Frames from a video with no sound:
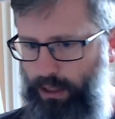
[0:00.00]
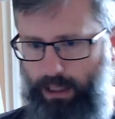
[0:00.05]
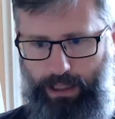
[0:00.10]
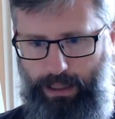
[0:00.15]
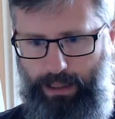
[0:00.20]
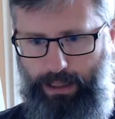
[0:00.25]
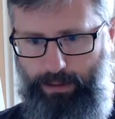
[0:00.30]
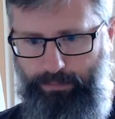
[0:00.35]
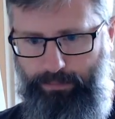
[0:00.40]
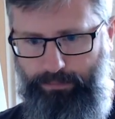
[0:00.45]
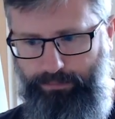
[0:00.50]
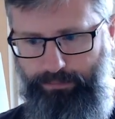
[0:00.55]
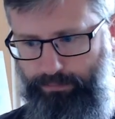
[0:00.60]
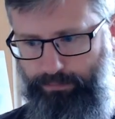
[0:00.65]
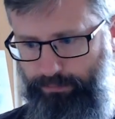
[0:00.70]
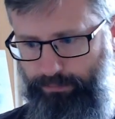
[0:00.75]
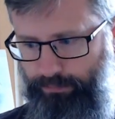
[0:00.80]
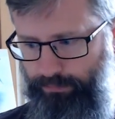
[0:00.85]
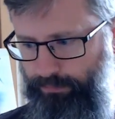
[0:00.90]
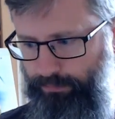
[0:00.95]

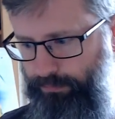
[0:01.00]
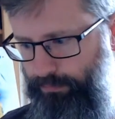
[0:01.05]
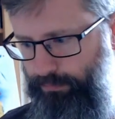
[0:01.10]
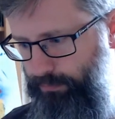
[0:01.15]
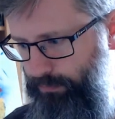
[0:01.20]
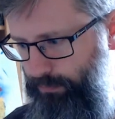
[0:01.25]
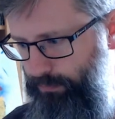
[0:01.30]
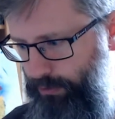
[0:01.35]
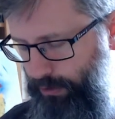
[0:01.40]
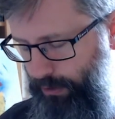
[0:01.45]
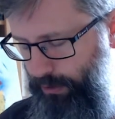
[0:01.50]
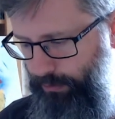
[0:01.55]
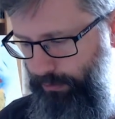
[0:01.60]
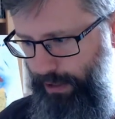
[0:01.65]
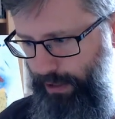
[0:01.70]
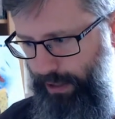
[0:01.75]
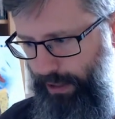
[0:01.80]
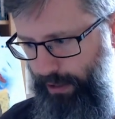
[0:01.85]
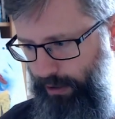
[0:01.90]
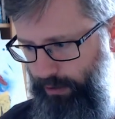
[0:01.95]
So
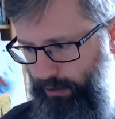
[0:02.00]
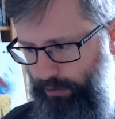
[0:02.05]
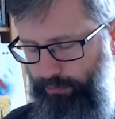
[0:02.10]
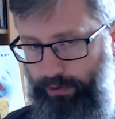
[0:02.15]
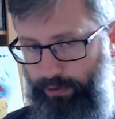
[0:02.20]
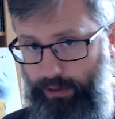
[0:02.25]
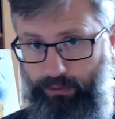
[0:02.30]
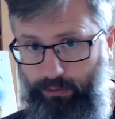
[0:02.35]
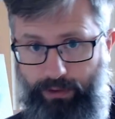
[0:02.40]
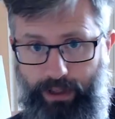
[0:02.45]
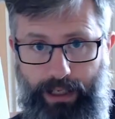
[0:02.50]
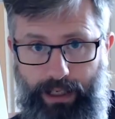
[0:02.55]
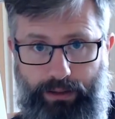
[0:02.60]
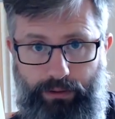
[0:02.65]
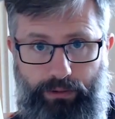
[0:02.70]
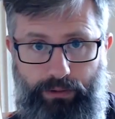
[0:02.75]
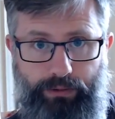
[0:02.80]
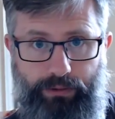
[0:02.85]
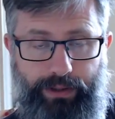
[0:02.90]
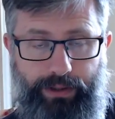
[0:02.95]
yeah, I'm going to finish that
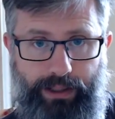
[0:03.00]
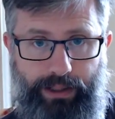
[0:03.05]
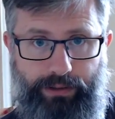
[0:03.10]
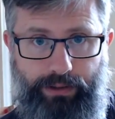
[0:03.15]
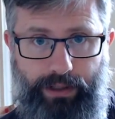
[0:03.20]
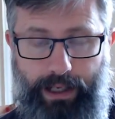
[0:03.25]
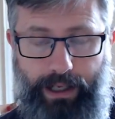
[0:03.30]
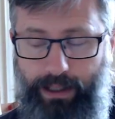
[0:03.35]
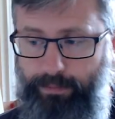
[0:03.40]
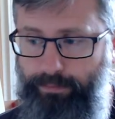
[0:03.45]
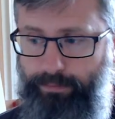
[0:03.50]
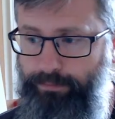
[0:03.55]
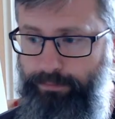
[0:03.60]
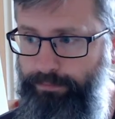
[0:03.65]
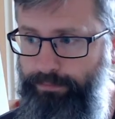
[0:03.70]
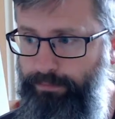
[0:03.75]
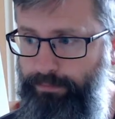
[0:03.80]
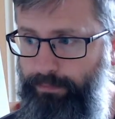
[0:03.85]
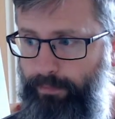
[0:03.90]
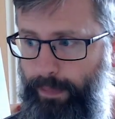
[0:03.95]
on Saturday,
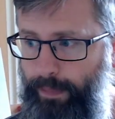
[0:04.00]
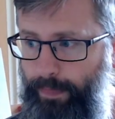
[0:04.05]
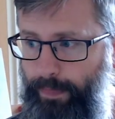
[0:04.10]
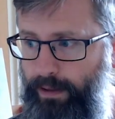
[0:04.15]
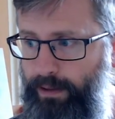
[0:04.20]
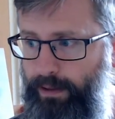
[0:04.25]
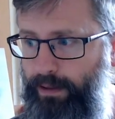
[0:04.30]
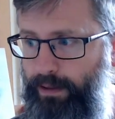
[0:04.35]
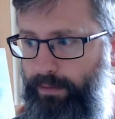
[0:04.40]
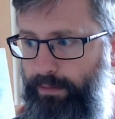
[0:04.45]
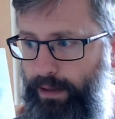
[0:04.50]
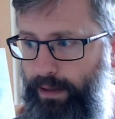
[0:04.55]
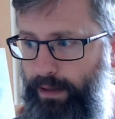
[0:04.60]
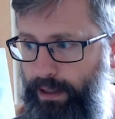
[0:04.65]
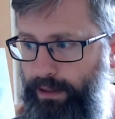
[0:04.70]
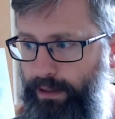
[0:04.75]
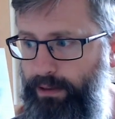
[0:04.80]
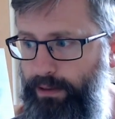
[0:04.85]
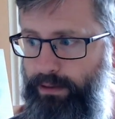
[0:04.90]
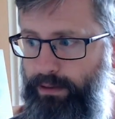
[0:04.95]
and
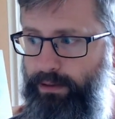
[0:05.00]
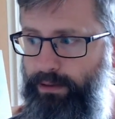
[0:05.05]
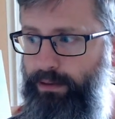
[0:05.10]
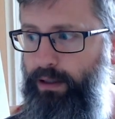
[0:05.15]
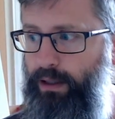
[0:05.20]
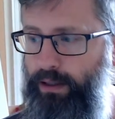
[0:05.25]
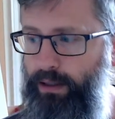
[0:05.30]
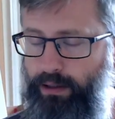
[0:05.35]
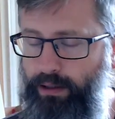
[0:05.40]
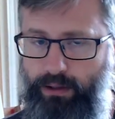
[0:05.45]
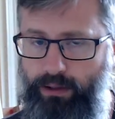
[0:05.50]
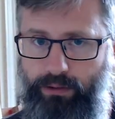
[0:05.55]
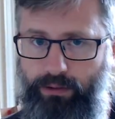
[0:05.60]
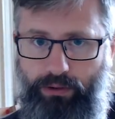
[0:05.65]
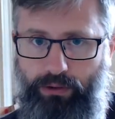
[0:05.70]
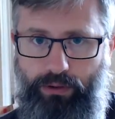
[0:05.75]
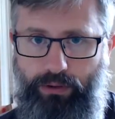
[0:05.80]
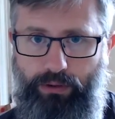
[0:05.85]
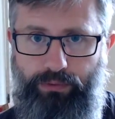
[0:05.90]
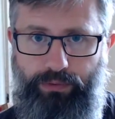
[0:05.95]
then I can
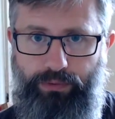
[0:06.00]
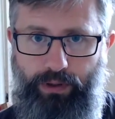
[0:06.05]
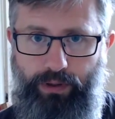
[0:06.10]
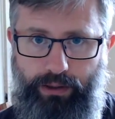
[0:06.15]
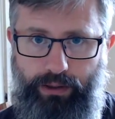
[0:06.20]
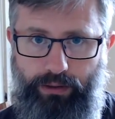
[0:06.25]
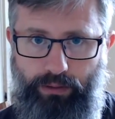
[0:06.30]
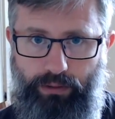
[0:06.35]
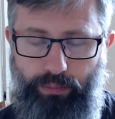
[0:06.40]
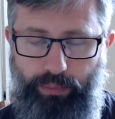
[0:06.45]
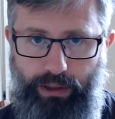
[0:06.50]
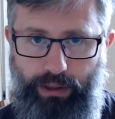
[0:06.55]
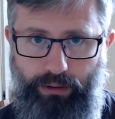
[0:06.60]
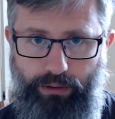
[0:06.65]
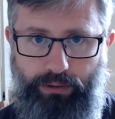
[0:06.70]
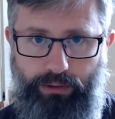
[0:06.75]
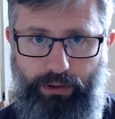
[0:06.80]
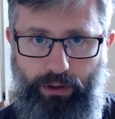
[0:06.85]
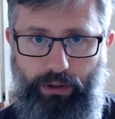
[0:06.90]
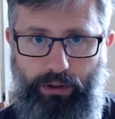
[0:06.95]
do the final
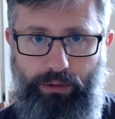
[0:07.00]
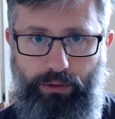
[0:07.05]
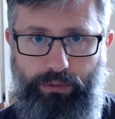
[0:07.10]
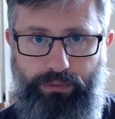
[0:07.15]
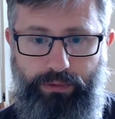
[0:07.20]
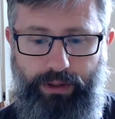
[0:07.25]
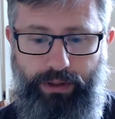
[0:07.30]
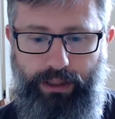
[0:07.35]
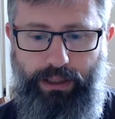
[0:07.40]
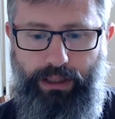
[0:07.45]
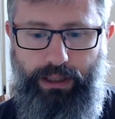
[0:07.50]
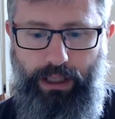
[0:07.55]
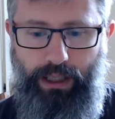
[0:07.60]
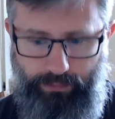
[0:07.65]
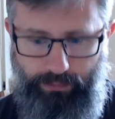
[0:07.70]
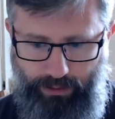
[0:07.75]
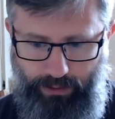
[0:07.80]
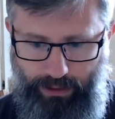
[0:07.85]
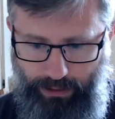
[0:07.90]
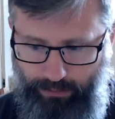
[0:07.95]
build of the
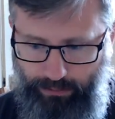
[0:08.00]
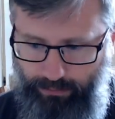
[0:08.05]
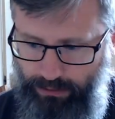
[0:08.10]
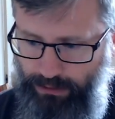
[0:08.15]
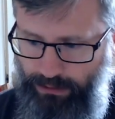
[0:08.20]
cover.